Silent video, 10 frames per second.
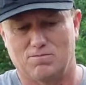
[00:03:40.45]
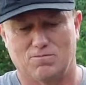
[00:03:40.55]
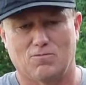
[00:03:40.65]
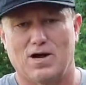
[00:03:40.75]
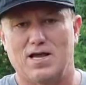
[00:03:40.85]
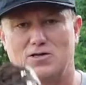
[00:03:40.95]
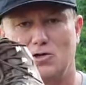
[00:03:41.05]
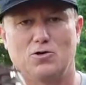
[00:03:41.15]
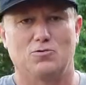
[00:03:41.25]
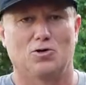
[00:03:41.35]
weigh
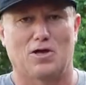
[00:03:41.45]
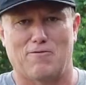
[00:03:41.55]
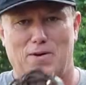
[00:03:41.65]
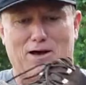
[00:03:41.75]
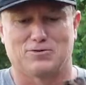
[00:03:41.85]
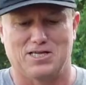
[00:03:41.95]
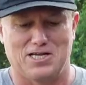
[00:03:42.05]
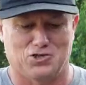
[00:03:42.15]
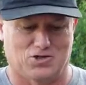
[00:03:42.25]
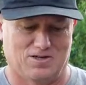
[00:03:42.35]
2.5 pounds
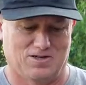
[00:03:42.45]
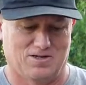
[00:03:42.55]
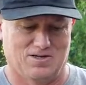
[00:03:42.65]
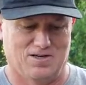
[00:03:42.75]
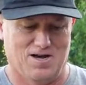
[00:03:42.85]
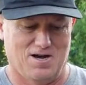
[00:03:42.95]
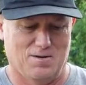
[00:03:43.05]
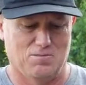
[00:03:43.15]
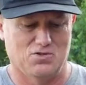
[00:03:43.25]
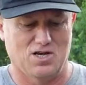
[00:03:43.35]
each.
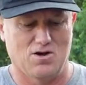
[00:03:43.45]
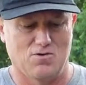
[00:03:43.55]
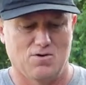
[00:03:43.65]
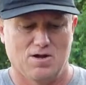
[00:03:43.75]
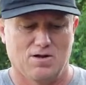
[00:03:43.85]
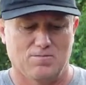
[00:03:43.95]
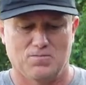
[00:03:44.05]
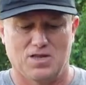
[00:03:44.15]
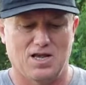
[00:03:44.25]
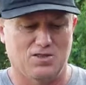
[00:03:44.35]
So
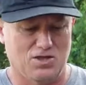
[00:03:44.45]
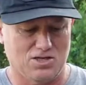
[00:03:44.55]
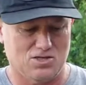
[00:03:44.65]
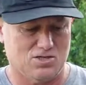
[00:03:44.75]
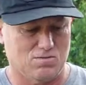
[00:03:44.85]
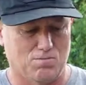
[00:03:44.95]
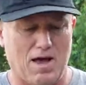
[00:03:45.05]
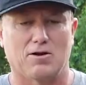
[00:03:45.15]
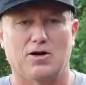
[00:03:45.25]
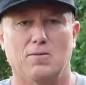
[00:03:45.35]
this
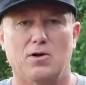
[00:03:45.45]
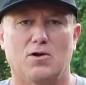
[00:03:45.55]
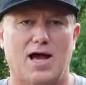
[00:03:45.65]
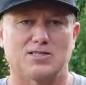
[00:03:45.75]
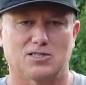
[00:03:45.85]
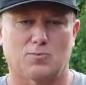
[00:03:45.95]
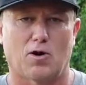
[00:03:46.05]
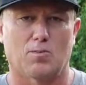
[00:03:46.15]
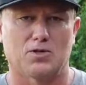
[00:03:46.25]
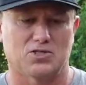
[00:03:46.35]
mountaineering boot has its
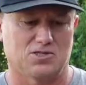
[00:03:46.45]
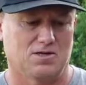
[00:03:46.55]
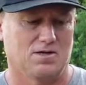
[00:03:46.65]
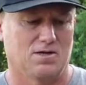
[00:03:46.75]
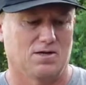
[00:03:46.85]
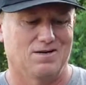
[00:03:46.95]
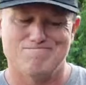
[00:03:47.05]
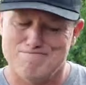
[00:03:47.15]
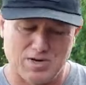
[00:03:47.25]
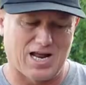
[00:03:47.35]
purpose,
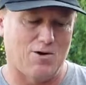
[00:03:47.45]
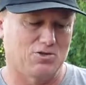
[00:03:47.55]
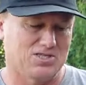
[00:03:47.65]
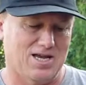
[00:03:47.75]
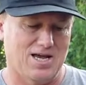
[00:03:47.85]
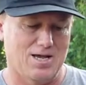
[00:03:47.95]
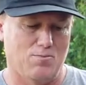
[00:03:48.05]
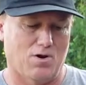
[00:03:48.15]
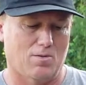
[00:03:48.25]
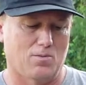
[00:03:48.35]
but I would say
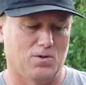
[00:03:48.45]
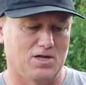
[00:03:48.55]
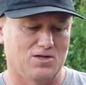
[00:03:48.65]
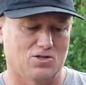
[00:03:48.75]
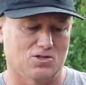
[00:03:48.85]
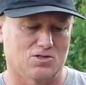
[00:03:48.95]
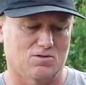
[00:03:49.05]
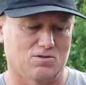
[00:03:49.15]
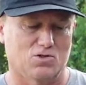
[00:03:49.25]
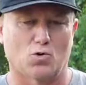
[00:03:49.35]
probably
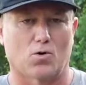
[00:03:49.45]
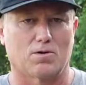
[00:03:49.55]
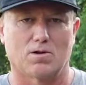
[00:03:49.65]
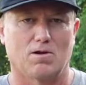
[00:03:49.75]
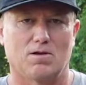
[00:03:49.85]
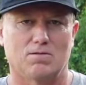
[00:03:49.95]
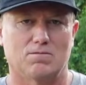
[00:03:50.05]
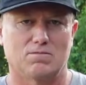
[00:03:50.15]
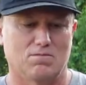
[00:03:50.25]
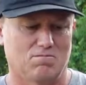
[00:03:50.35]
just short little
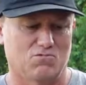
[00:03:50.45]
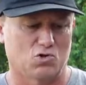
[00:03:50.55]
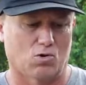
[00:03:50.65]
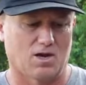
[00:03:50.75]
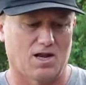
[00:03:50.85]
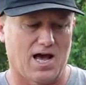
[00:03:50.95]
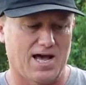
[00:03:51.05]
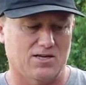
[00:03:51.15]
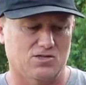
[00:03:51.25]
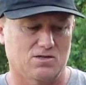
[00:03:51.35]

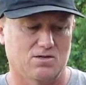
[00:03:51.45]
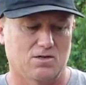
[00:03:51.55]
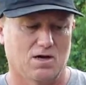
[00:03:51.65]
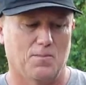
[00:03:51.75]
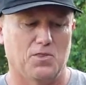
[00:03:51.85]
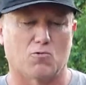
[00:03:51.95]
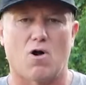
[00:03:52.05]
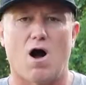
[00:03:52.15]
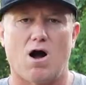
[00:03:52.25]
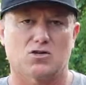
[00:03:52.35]
hikes up in the
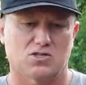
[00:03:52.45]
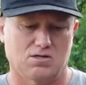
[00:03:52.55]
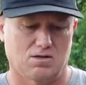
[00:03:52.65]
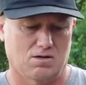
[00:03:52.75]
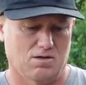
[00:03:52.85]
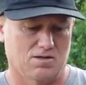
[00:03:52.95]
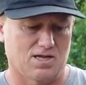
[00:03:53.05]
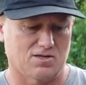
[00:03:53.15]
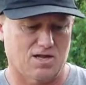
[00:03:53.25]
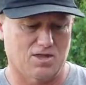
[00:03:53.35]
rocks,
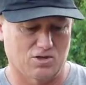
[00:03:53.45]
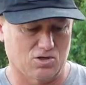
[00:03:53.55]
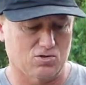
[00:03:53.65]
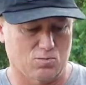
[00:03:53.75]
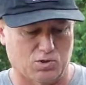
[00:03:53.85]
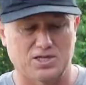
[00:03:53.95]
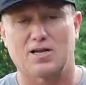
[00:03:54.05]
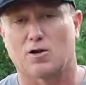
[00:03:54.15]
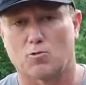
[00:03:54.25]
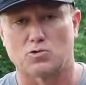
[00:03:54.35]
things like that. This
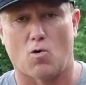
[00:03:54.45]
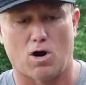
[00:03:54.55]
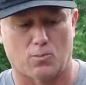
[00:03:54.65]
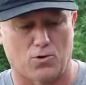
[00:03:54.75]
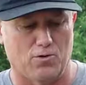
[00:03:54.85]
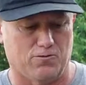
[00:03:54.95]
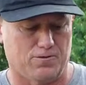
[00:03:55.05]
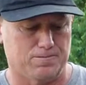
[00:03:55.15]
particular one's waterproof.